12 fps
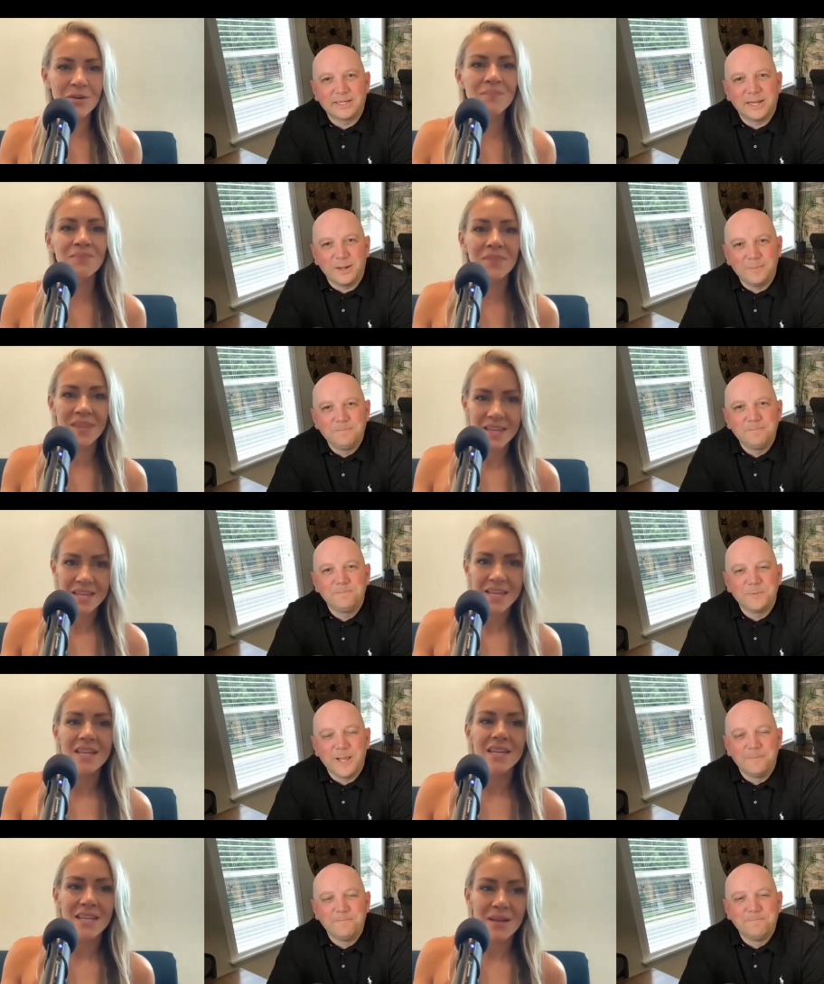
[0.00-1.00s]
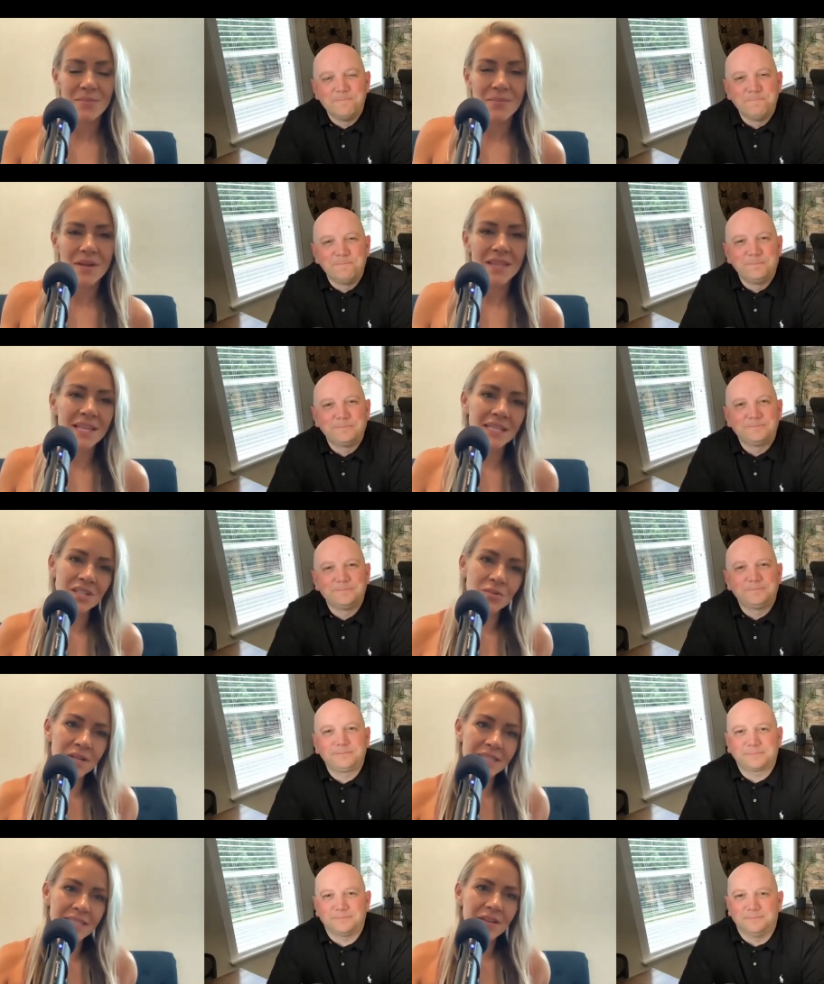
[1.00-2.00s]
Speaker 1: Com. Yep. yep. And then do you
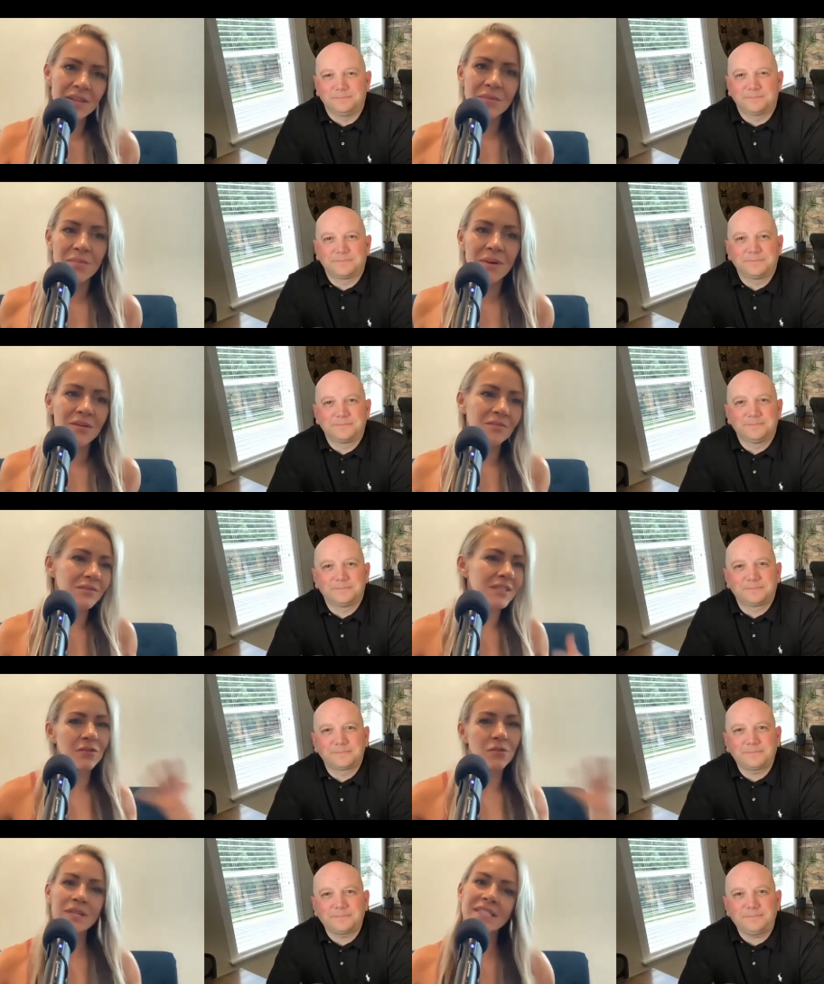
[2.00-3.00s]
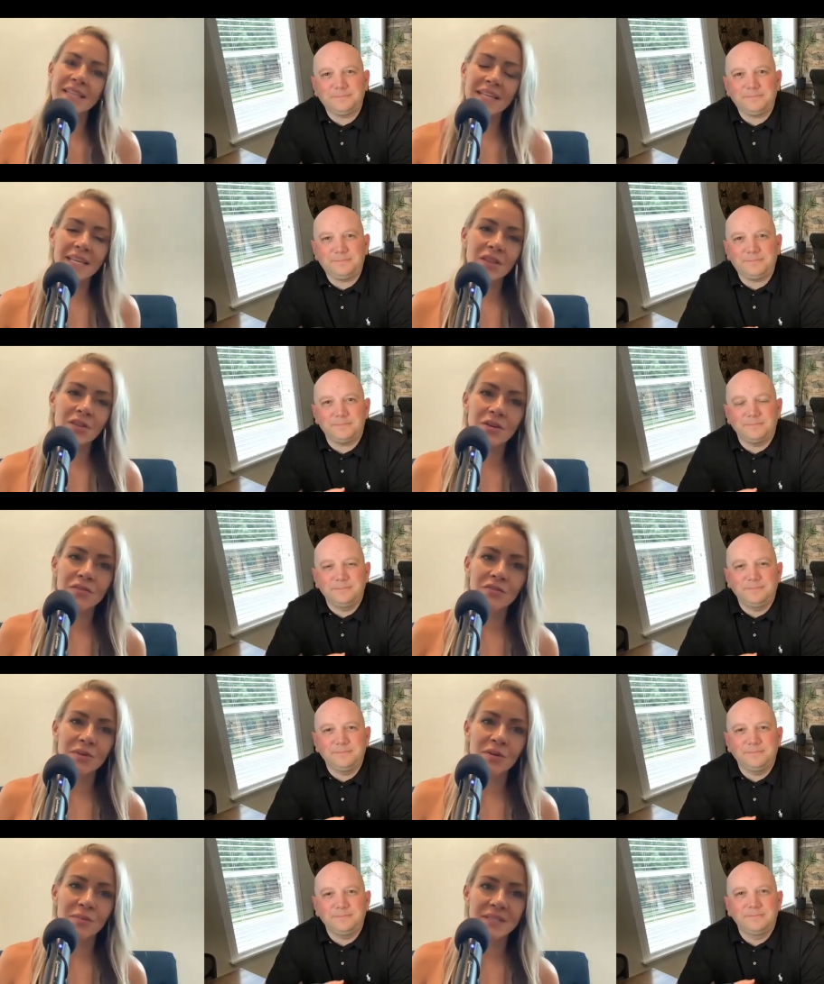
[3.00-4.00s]
want to tell them about different ways that they can learn
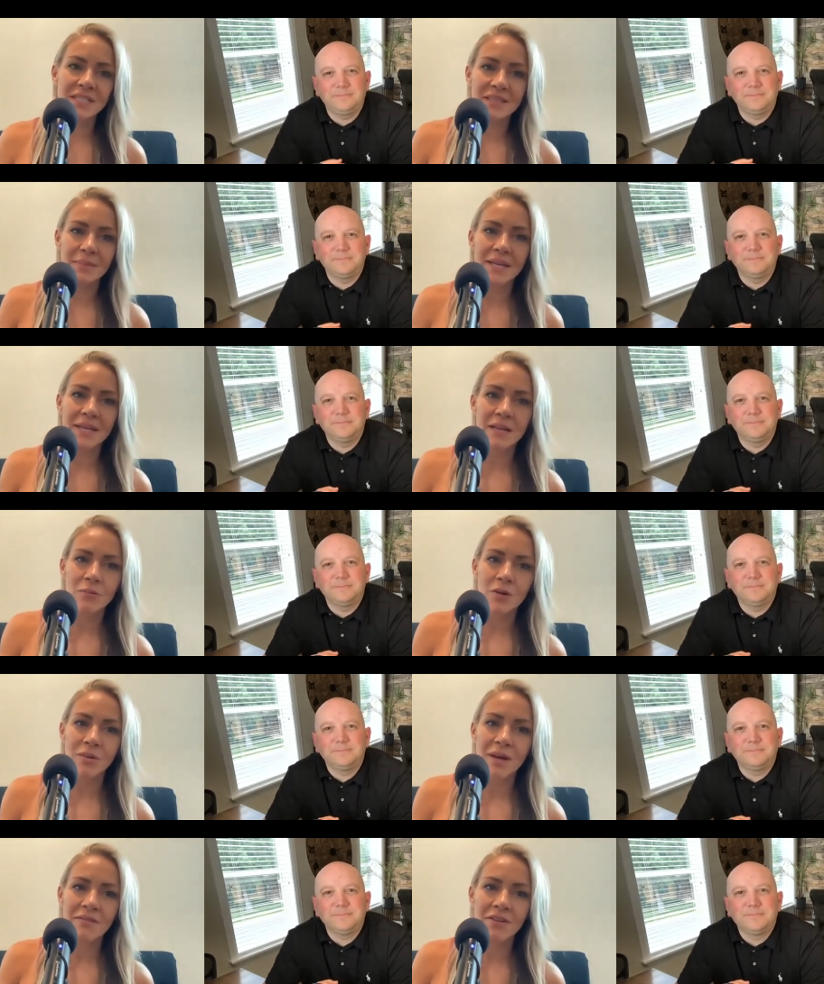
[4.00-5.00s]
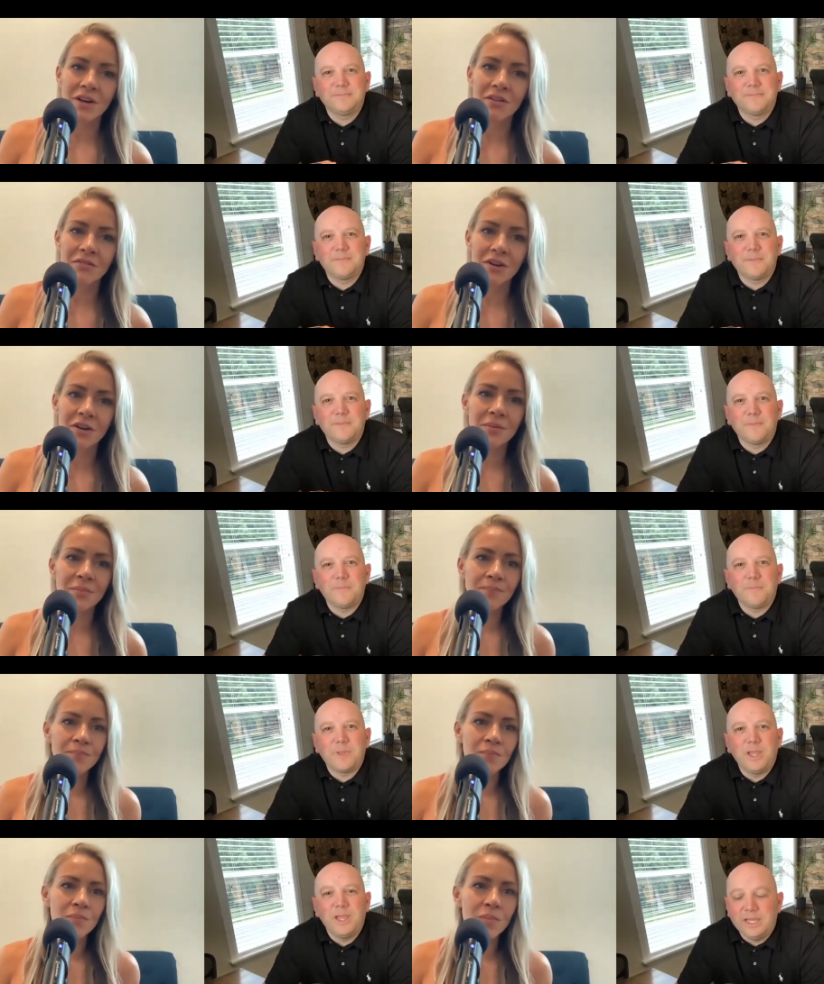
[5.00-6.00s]
from you or participate in what you have to offer?
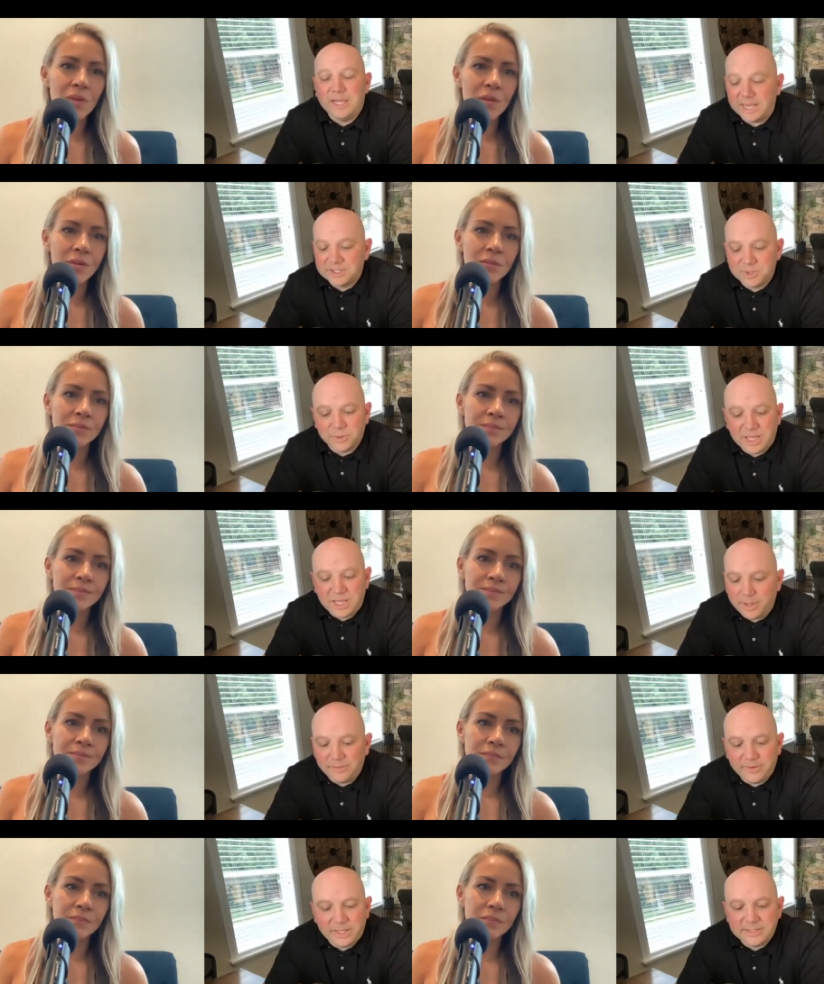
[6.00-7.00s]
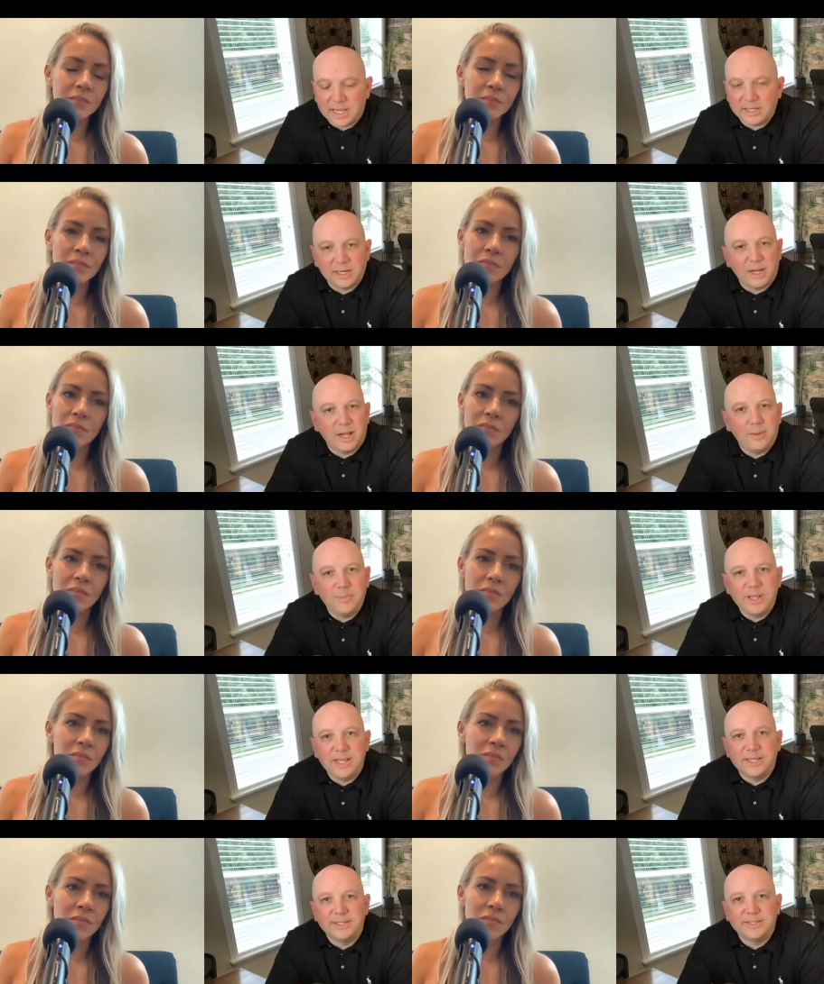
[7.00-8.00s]
Speaker 2: Yeah, so keepelevated.com
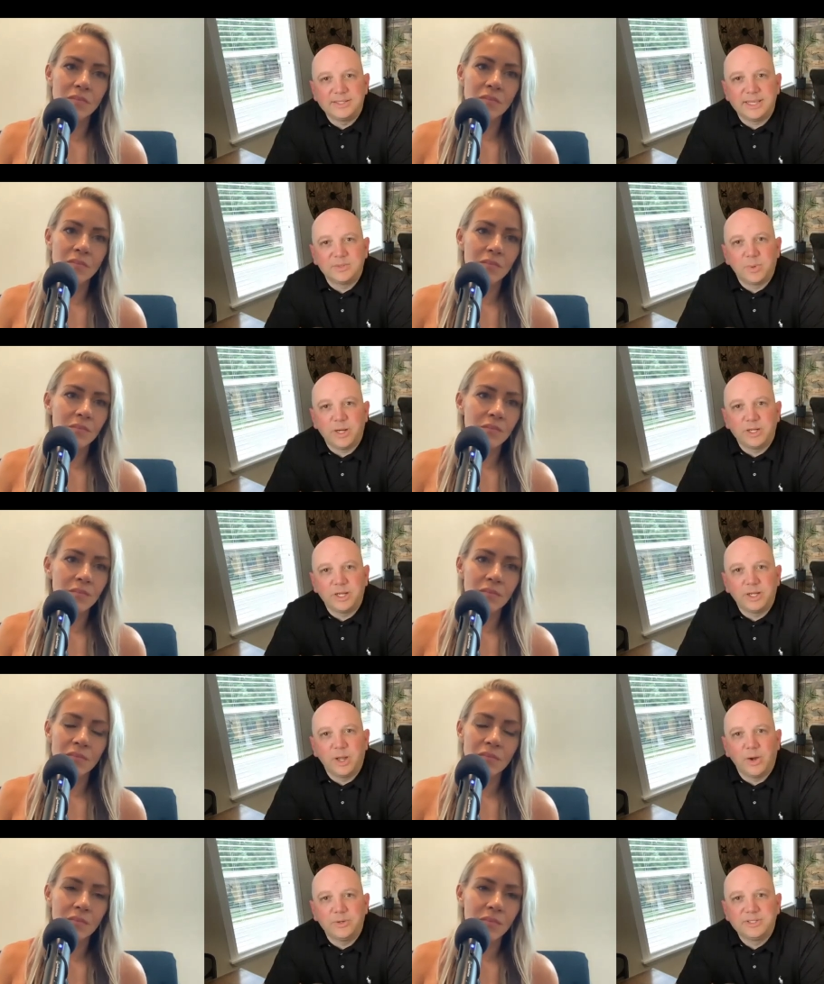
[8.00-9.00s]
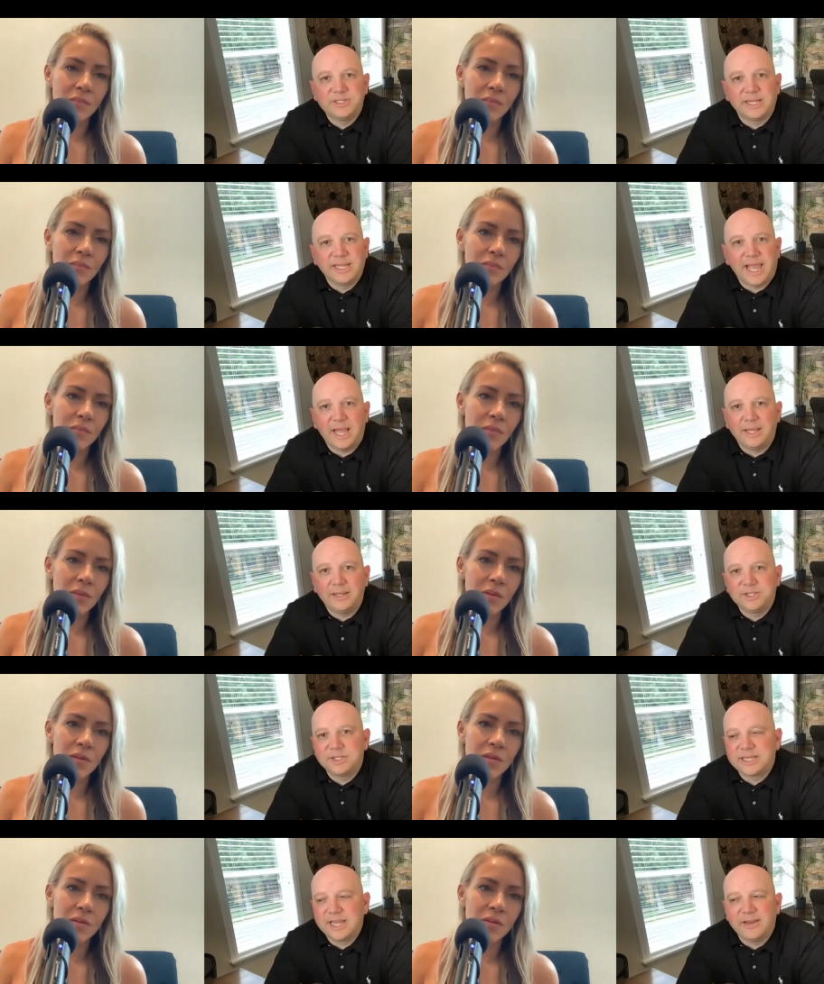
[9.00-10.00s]
is is where you can go to get
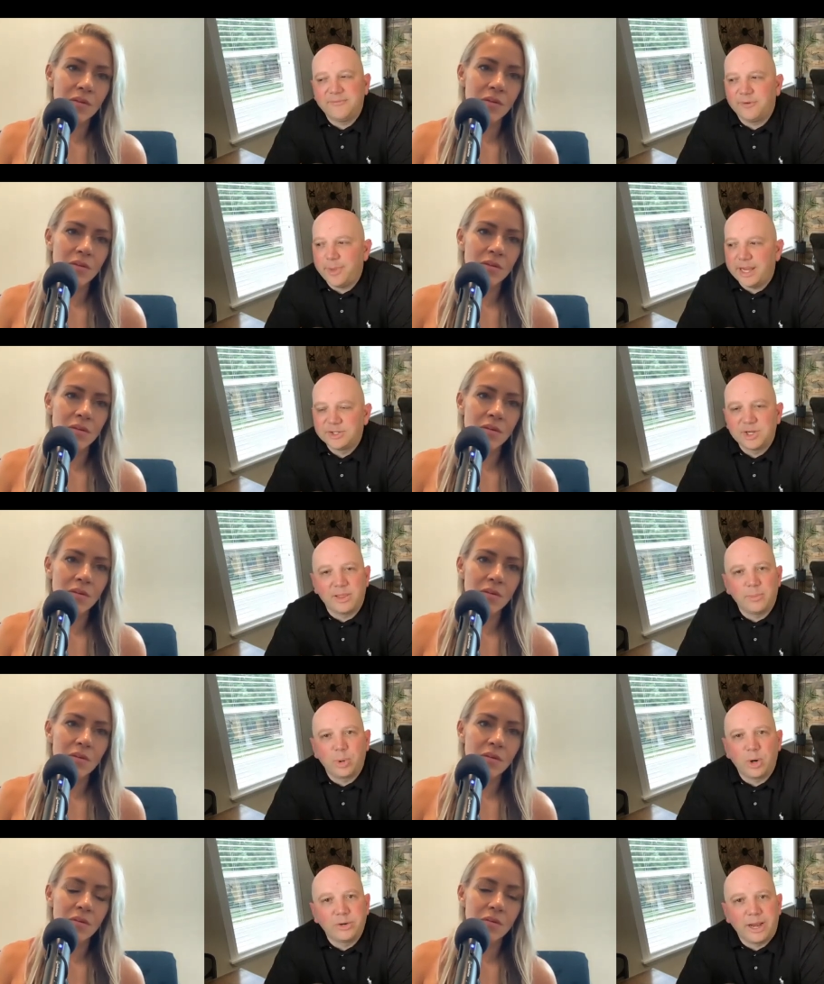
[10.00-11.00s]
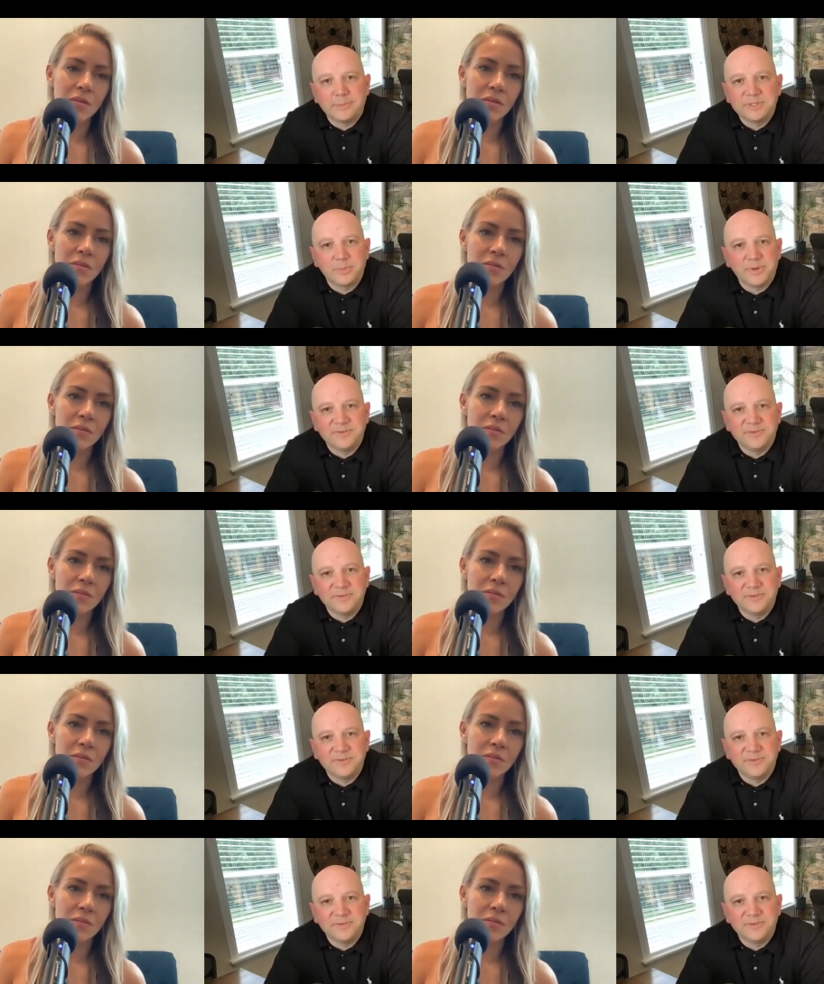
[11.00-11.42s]
just to get information on the programs that we've